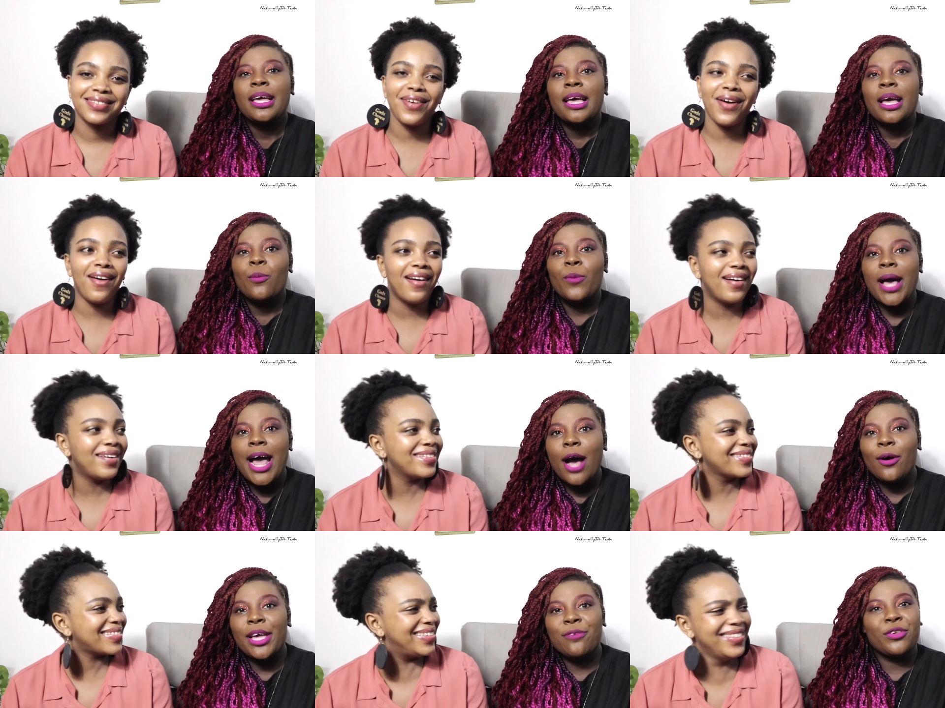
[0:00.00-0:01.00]
Speaker 1: oh, well,
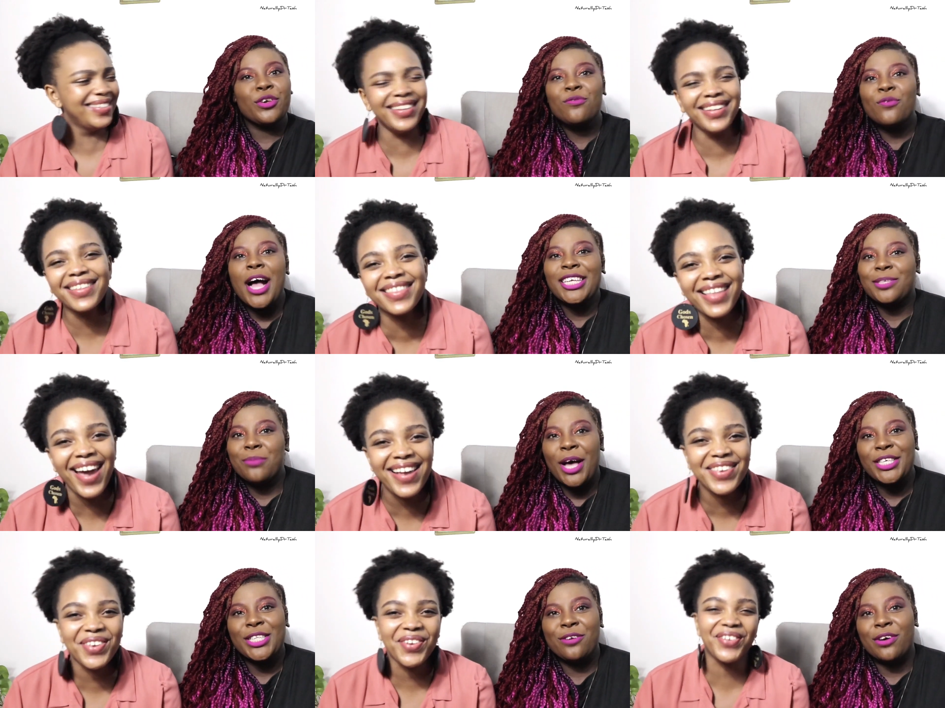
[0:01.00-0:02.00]
if you watch most
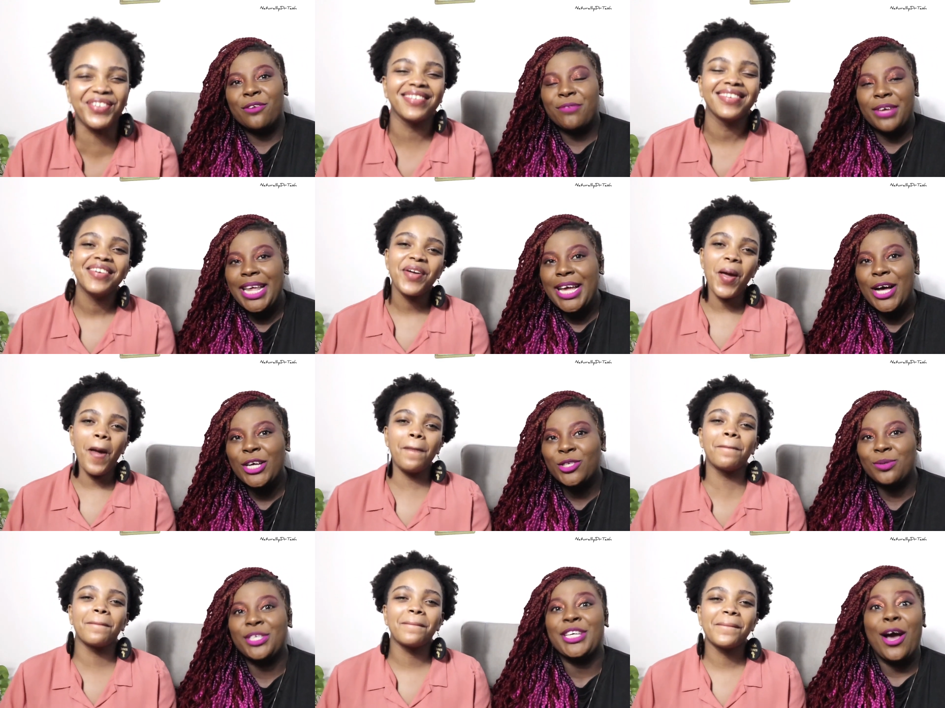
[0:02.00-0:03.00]
of her videos,
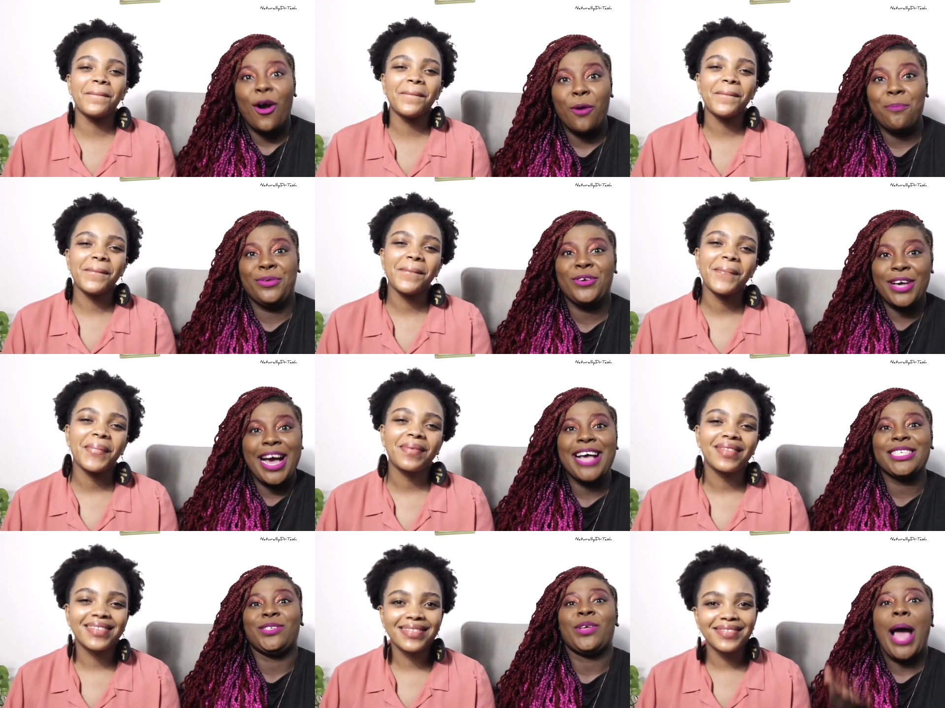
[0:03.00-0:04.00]
which I hope you guys